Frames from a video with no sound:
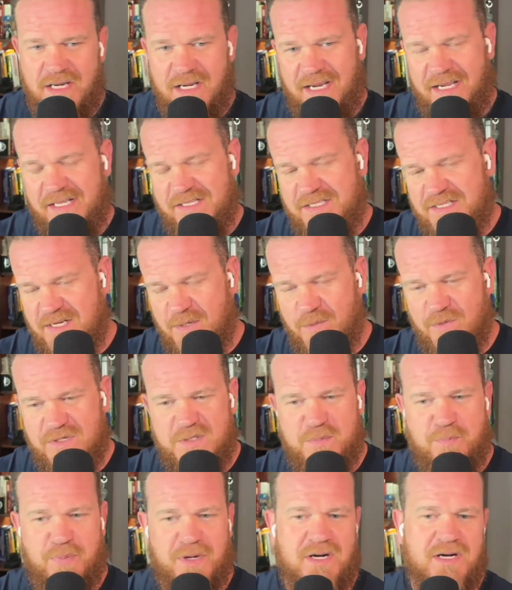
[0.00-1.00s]
instant
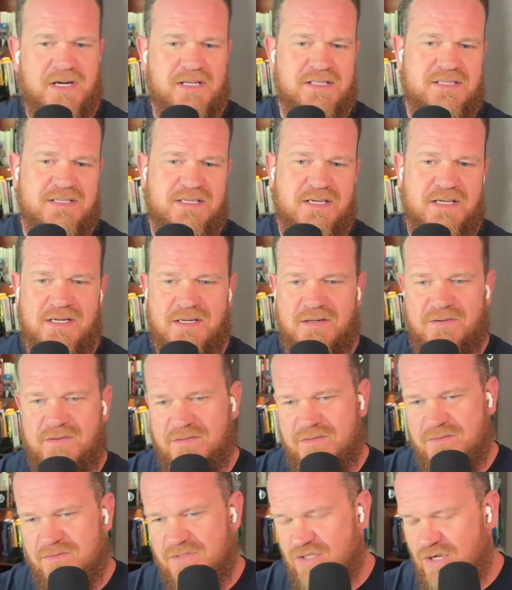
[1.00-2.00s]
response
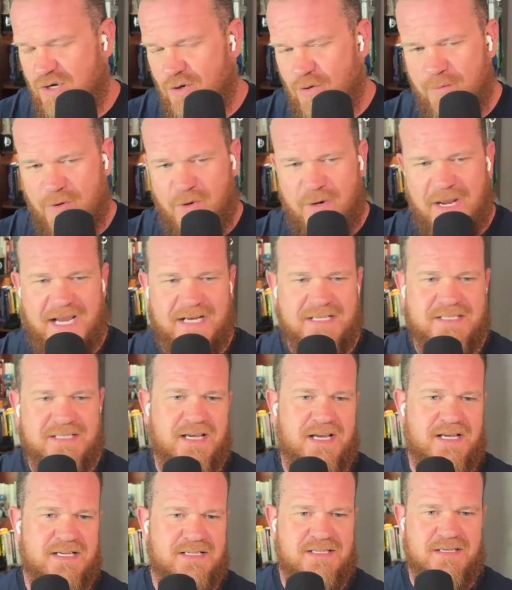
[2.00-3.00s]
and secure remote
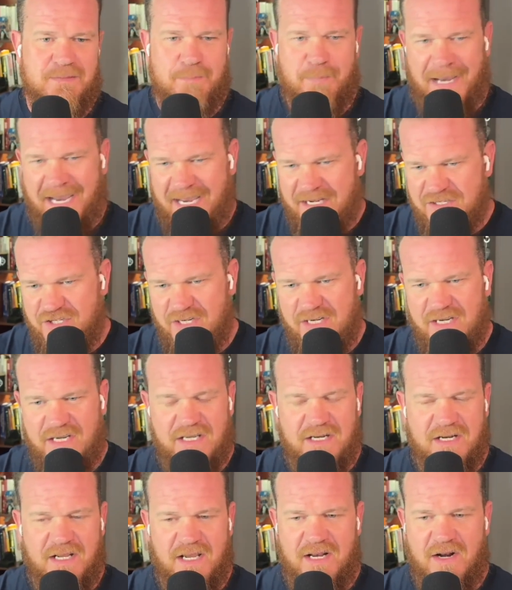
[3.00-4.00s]
access and patching
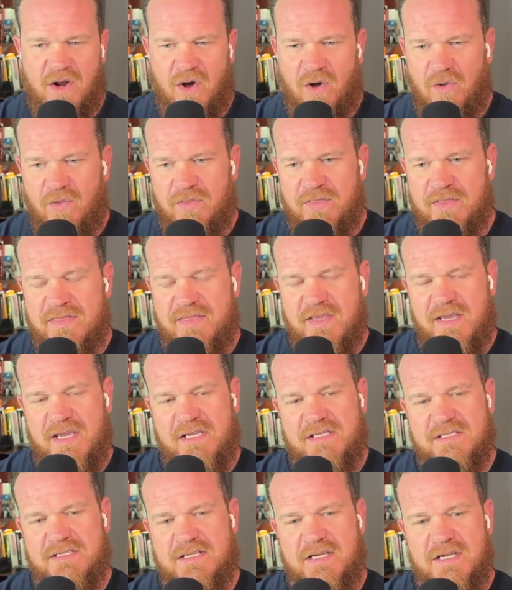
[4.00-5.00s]
and all the
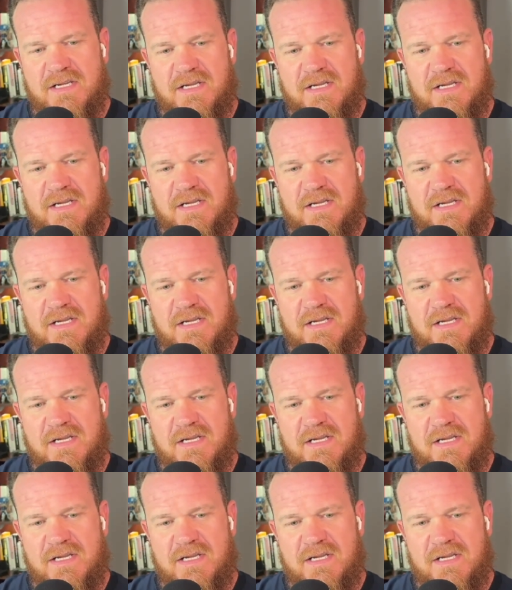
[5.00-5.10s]
things.